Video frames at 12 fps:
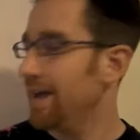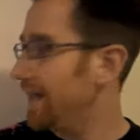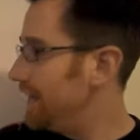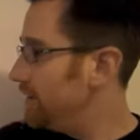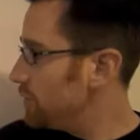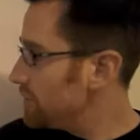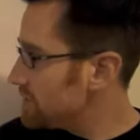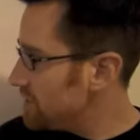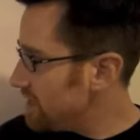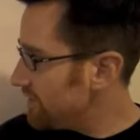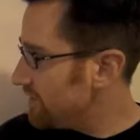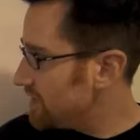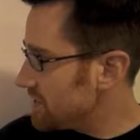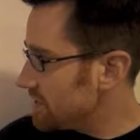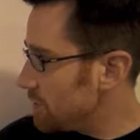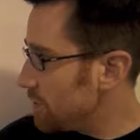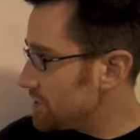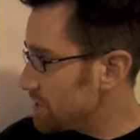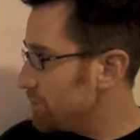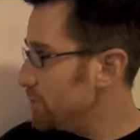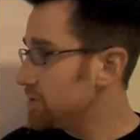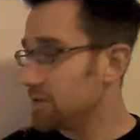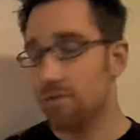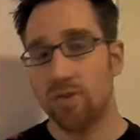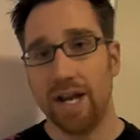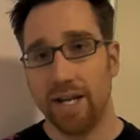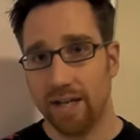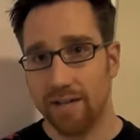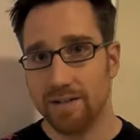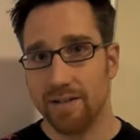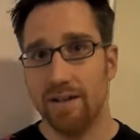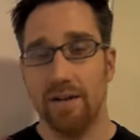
And I noticed the difference that there was a boost in rankings.